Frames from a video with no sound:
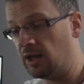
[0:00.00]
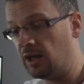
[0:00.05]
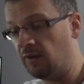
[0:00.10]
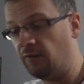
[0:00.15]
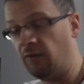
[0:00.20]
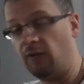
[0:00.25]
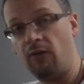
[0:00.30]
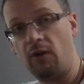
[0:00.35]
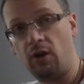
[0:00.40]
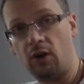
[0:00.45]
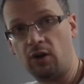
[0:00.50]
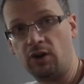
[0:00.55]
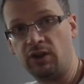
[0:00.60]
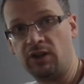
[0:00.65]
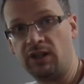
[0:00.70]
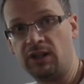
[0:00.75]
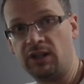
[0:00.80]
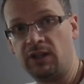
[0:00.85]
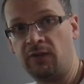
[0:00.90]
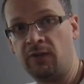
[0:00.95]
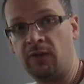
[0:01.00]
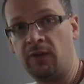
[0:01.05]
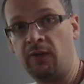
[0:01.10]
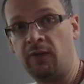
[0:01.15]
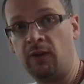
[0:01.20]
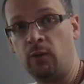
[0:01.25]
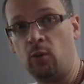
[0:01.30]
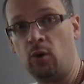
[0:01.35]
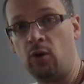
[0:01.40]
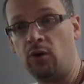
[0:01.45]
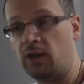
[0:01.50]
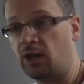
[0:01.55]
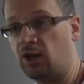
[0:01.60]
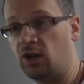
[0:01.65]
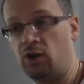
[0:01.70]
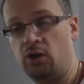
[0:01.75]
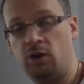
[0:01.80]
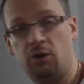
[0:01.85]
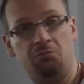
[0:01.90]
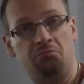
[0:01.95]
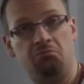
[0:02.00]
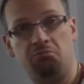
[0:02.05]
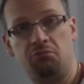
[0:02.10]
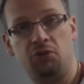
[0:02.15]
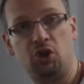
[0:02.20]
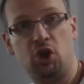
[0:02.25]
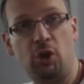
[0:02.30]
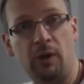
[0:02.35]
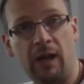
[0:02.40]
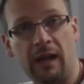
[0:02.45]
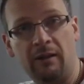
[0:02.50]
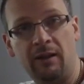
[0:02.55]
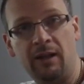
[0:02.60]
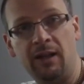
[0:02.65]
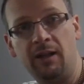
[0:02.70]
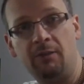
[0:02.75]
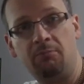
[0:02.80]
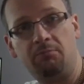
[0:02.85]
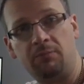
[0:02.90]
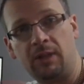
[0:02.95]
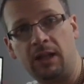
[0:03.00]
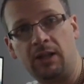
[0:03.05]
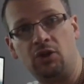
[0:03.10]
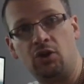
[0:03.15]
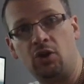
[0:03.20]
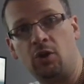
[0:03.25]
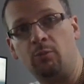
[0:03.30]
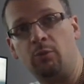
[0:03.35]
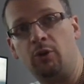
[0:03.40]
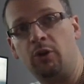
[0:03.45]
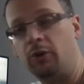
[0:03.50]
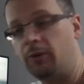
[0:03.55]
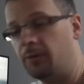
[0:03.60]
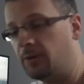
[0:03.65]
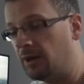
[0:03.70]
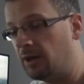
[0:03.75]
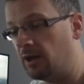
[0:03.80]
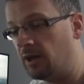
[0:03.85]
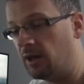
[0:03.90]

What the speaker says: If you've only got 6051, then you can tune out here, that's job done.